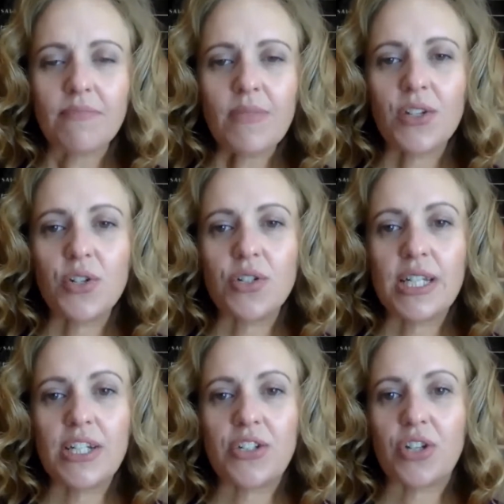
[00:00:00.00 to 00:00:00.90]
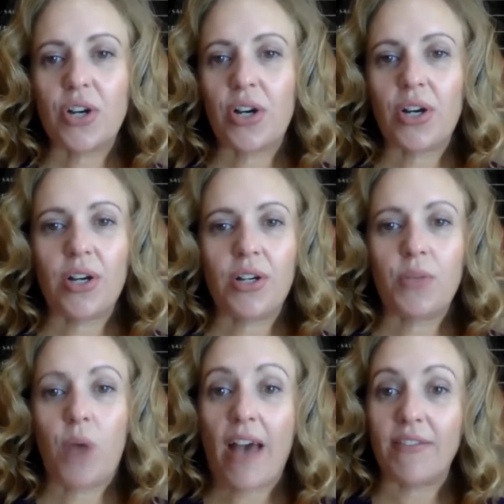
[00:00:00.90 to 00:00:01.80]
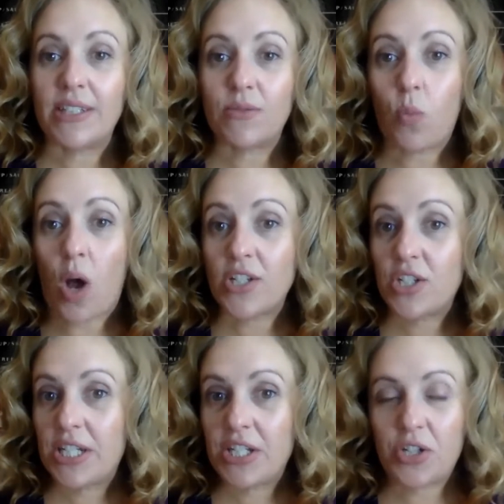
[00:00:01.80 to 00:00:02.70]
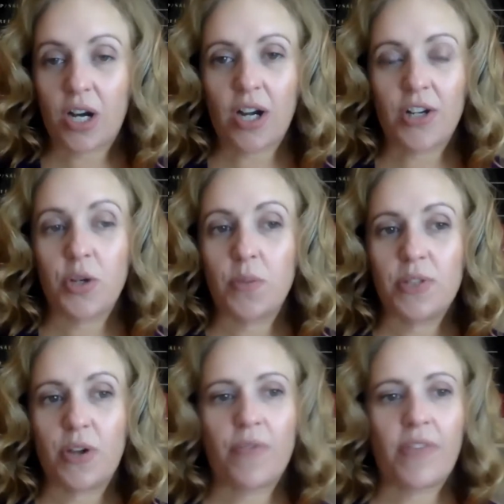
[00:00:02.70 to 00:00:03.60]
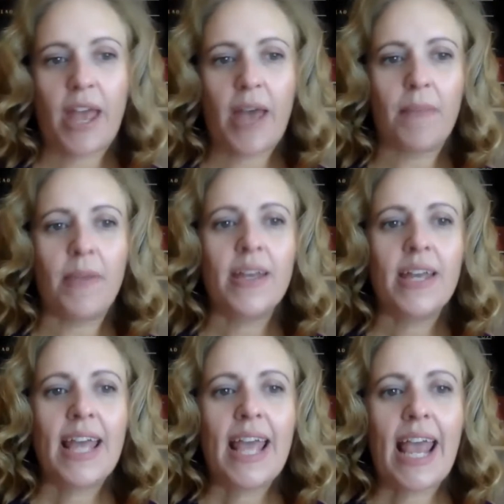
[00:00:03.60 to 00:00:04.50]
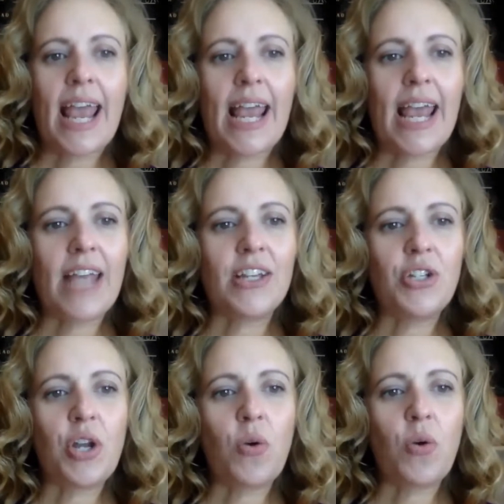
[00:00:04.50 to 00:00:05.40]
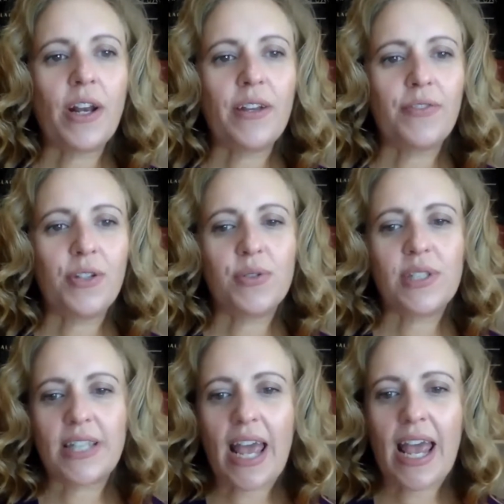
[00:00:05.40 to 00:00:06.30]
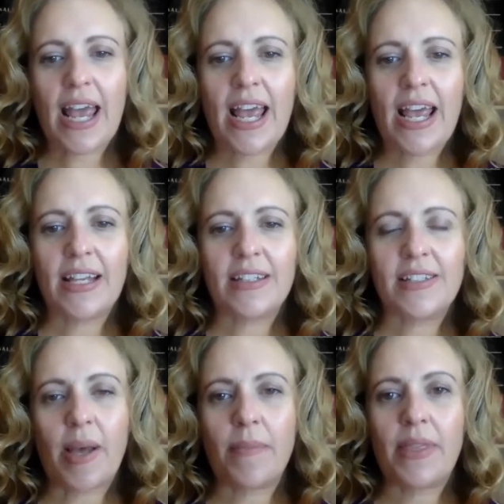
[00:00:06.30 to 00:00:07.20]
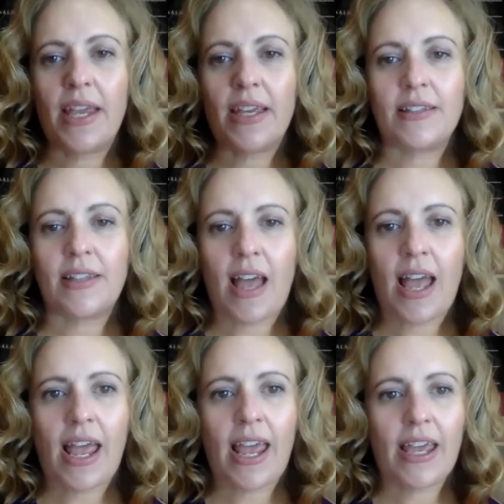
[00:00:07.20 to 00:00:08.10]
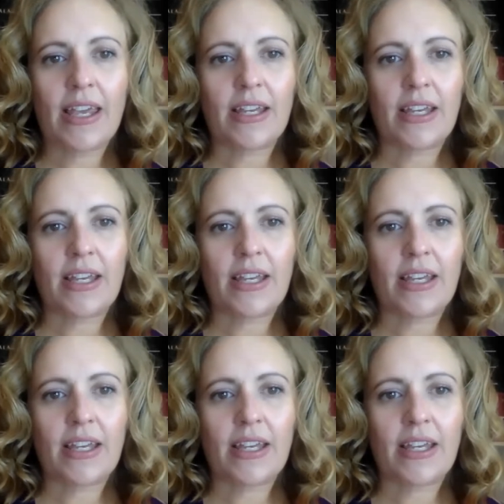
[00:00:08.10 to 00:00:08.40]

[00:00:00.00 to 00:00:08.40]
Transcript: your teacher, you have watch a teacher and you observe them, and what if you said something like